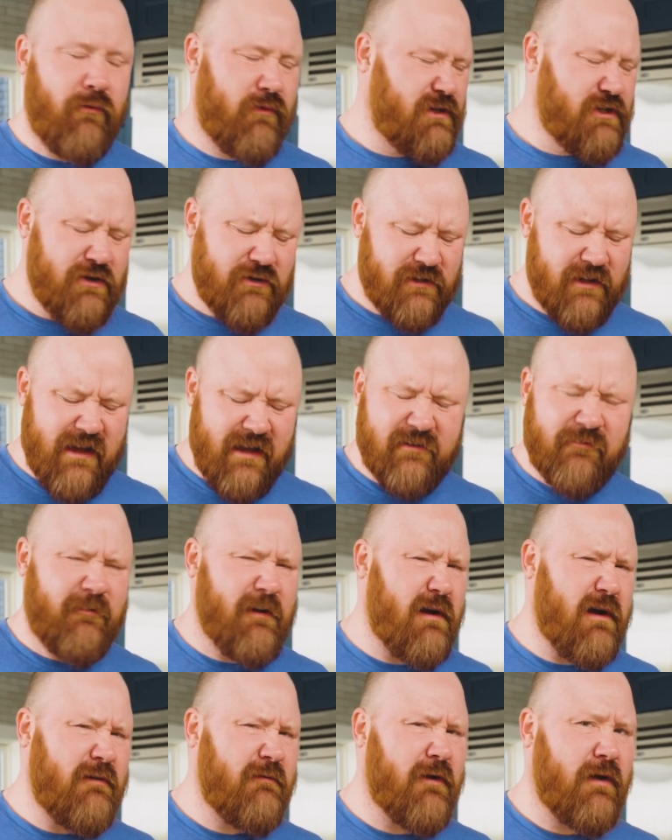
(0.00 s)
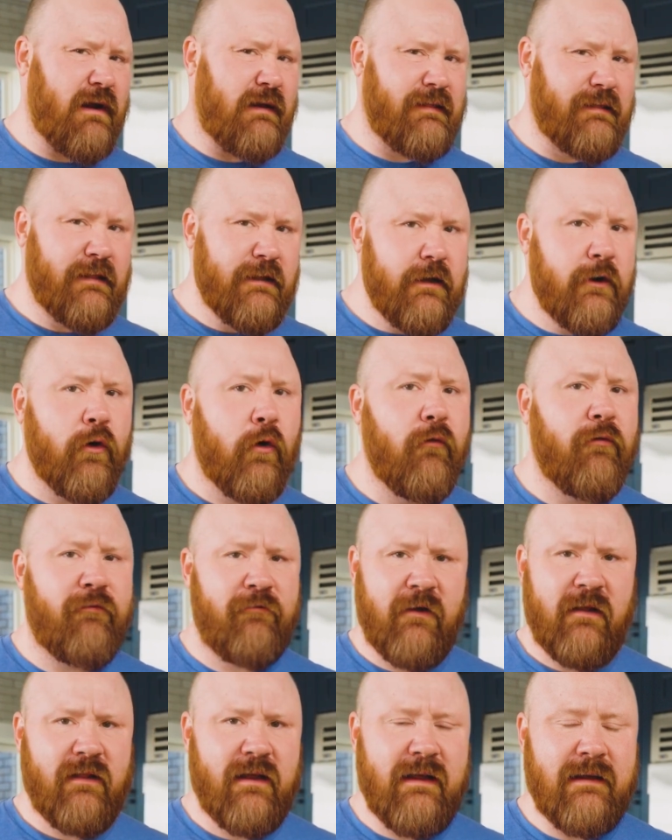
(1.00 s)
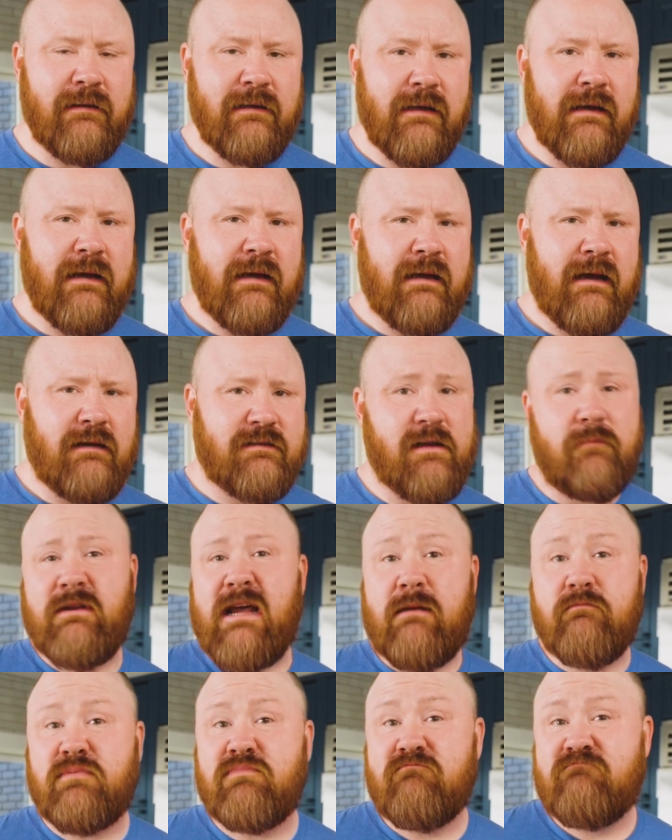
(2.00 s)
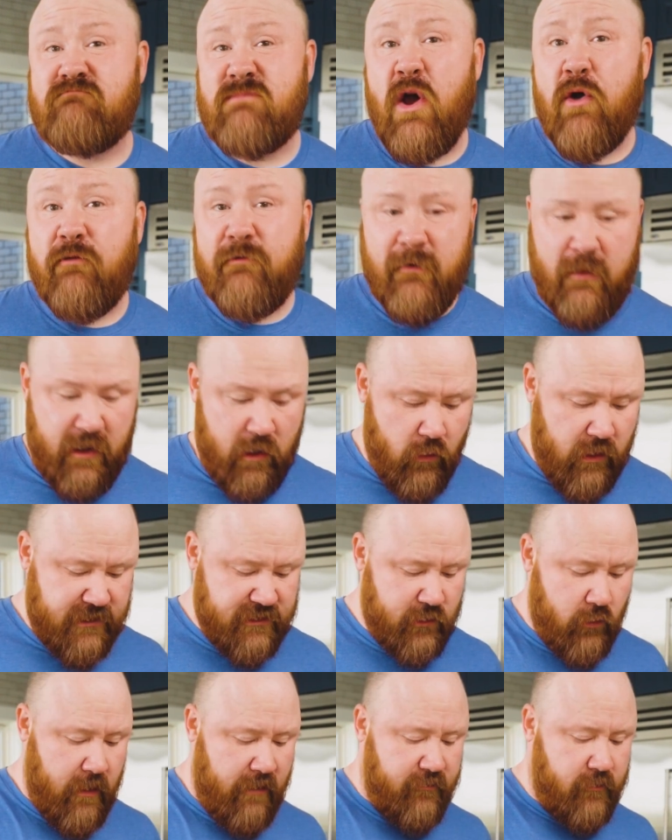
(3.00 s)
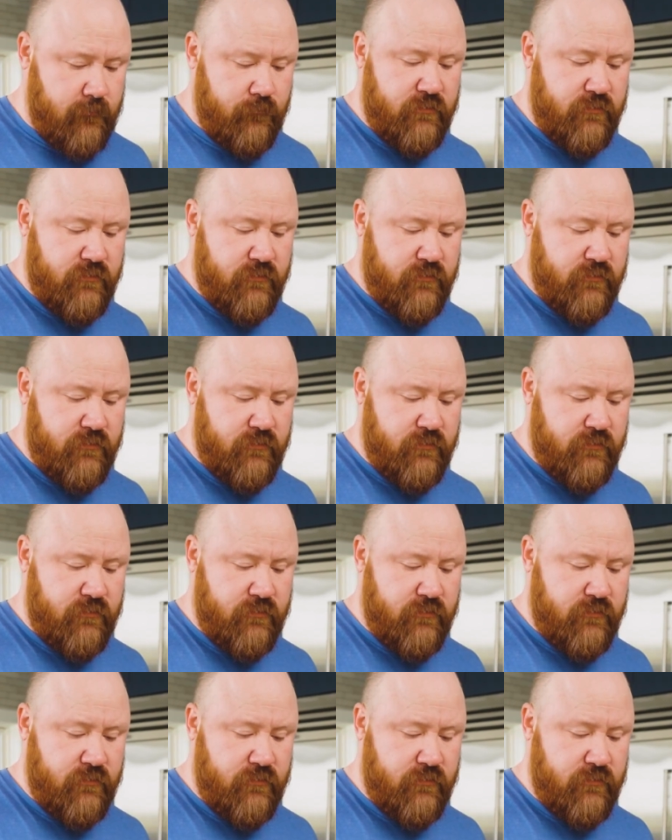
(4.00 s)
which usually has very, very little filling, sometimes no filling whatsoever.